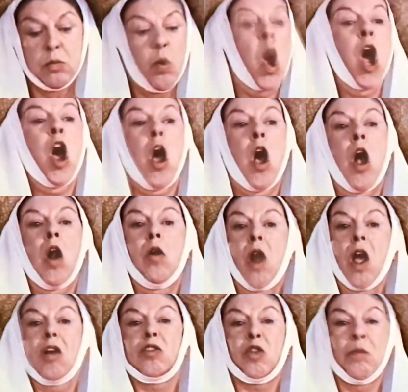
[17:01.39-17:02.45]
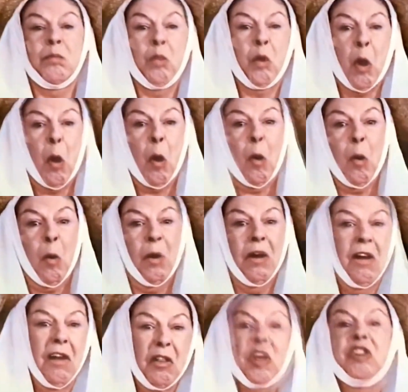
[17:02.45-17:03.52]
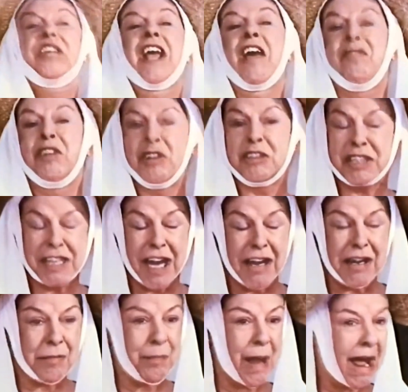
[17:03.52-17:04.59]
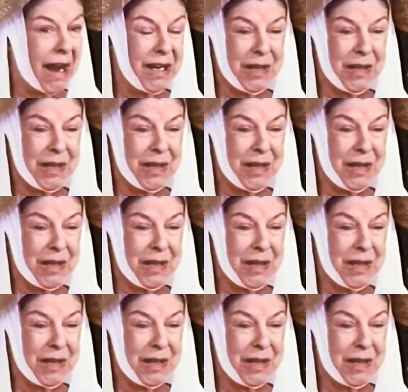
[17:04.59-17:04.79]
Well, let them go. The devil take my